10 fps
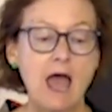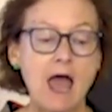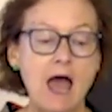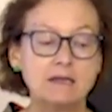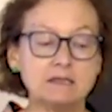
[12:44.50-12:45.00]

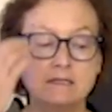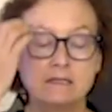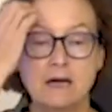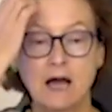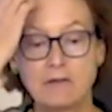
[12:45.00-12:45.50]
And
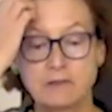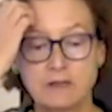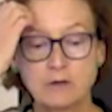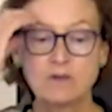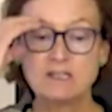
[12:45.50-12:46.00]
I
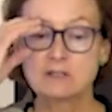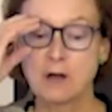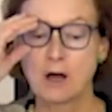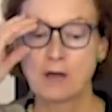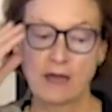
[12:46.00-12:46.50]
think we
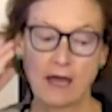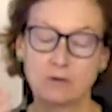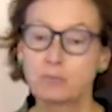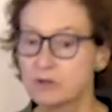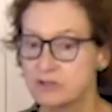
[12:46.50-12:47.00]
saw that